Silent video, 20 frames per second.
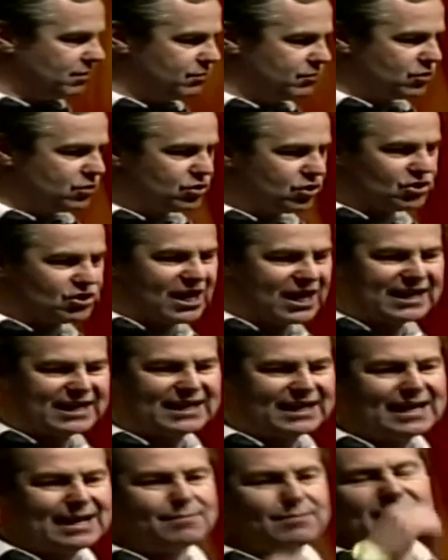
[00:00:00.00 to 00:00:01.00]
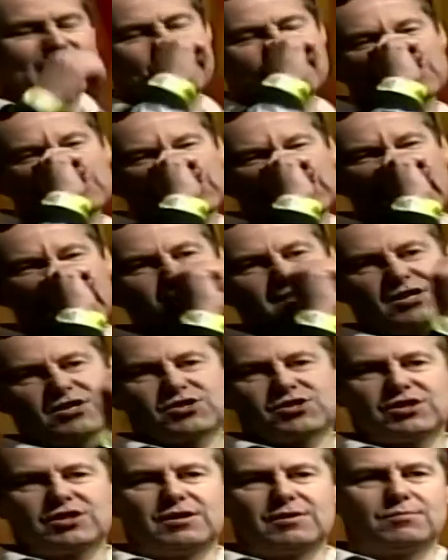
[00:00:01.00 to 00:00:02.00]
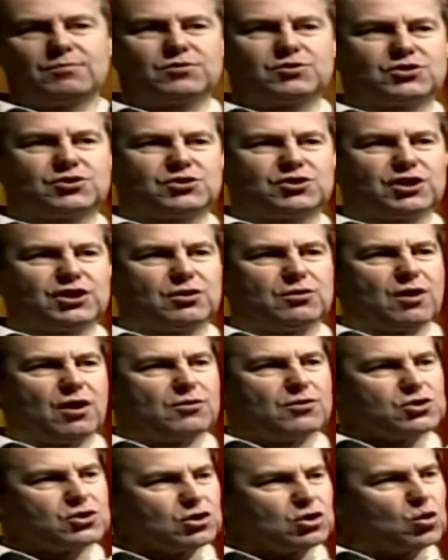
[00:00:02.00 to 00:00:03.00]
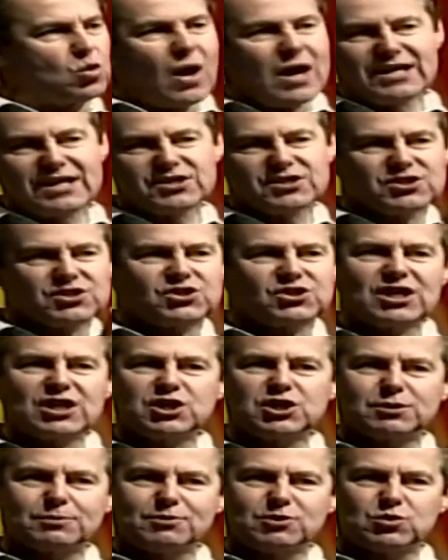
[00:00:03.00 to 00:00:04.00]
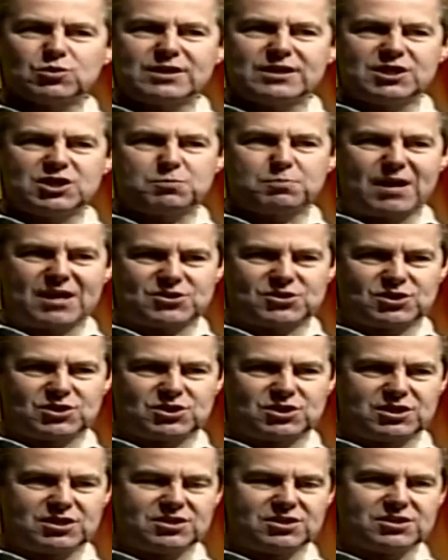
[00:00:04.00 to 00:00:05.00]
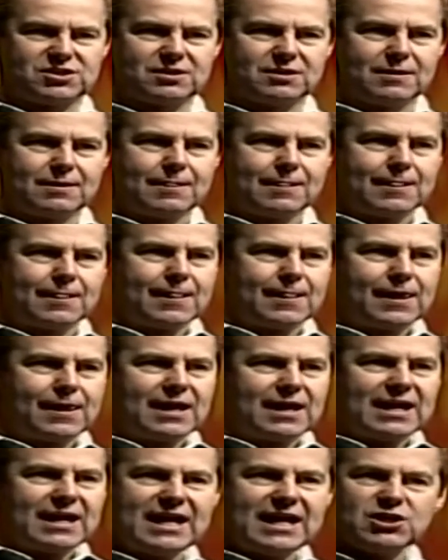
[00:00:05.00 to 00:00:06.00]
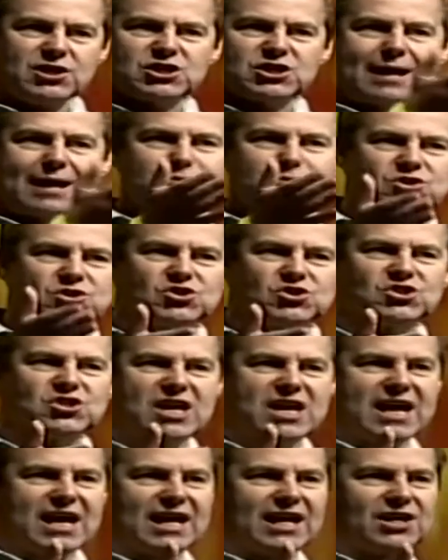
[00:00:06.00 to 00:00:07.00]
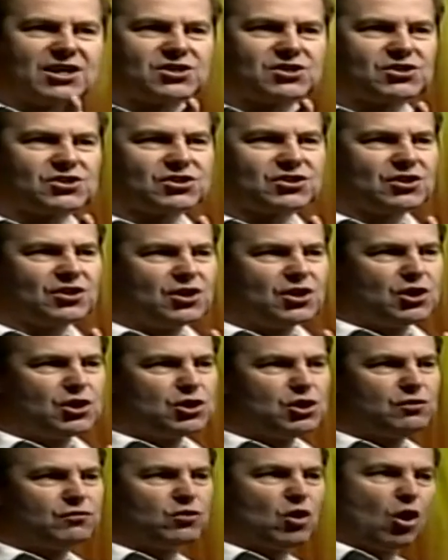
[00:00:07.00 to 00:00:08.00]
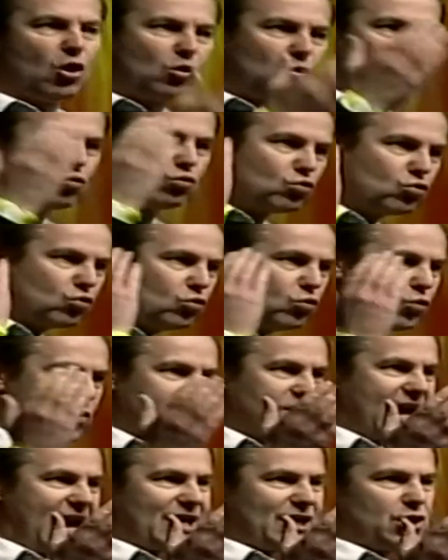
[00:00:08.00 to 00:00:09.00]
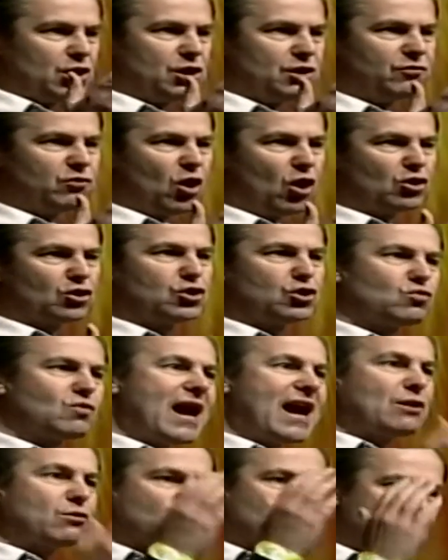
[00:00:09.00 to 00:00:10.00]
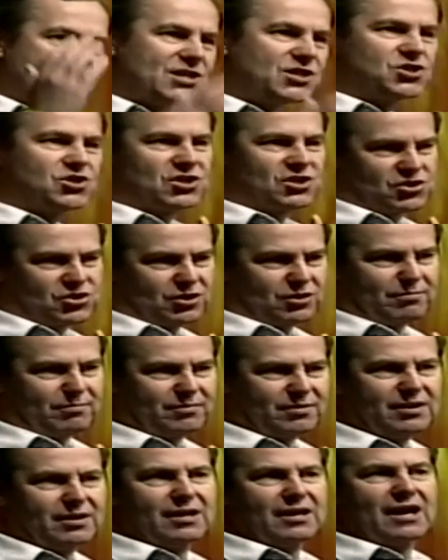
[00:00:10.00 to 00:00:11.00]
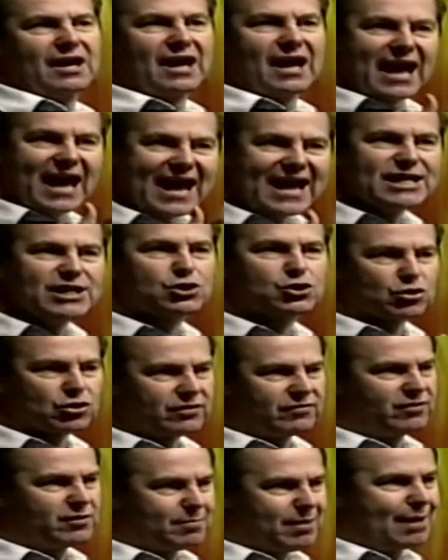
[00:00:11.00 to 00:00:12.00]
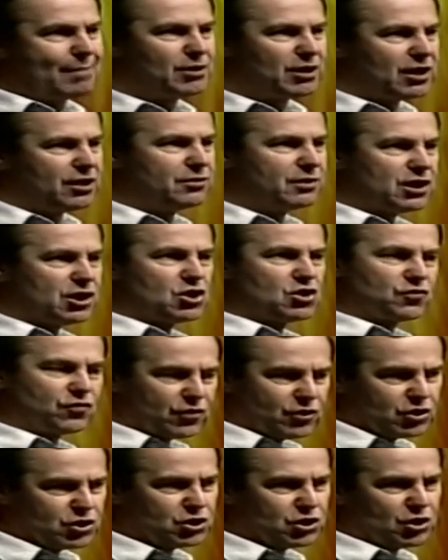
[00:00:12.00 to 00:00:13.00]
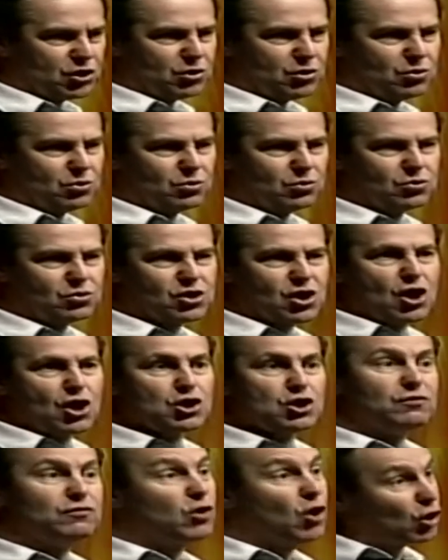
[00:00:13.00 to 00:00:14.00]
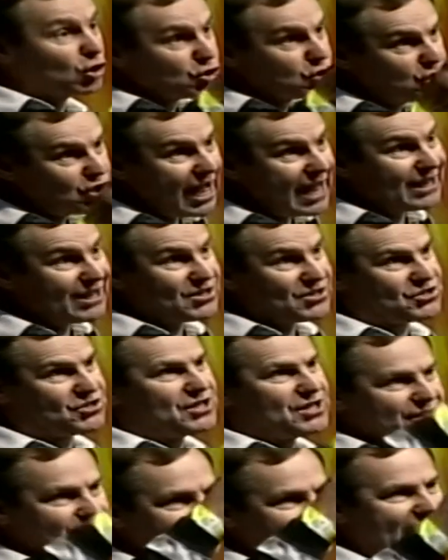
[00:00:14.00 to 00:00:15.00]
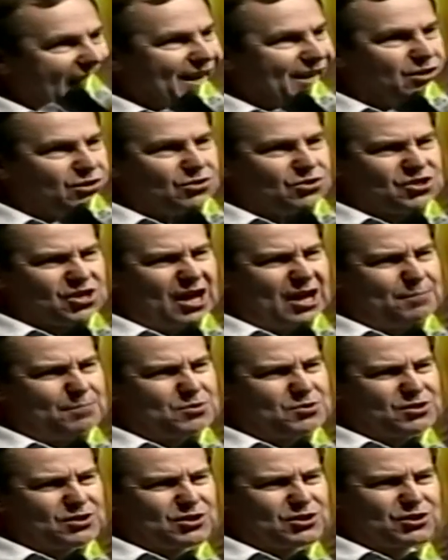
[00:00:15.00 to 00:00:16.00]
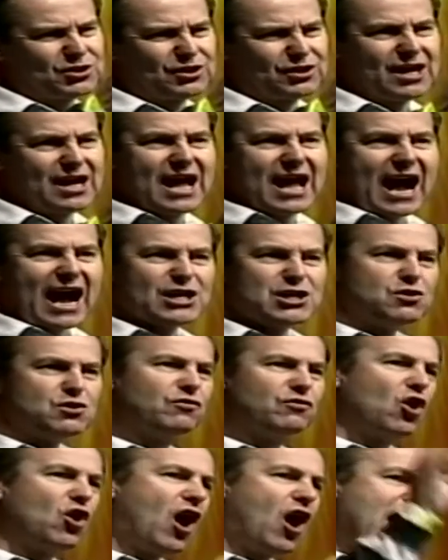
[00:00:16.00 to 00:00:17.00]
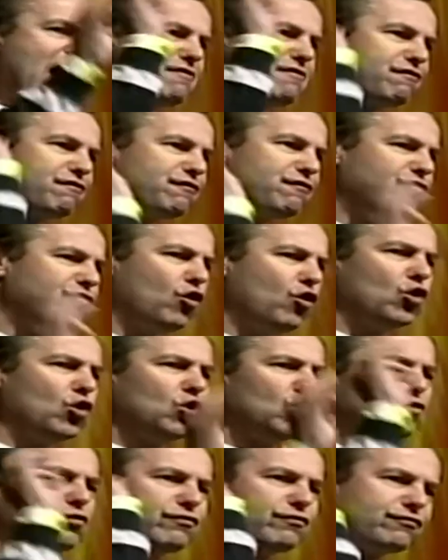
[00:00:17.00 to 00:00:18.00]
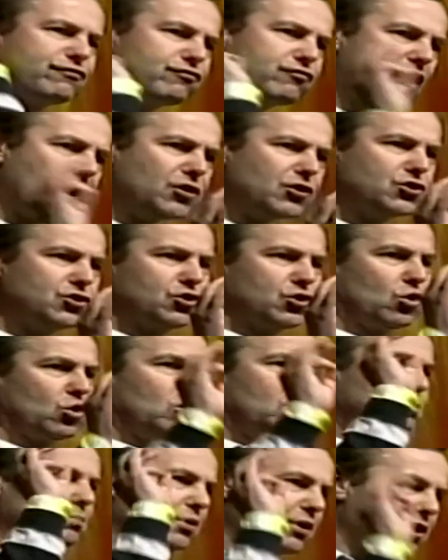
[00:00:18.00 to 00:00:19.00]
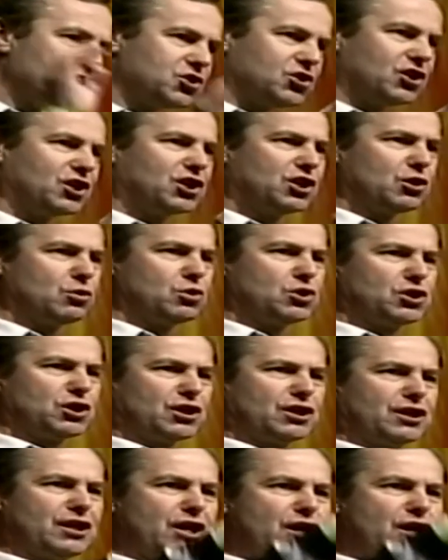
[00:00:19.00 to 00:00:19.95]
just hang in there. Let me just say this to you, though. There's quite a distinction between these passages. In chapter 6, you've got, with Daniel, you've got direct racism, a hatred of the Babylonians for the Jews. You've got jealousy of Daniel's high position. And you've got a full frontal persecution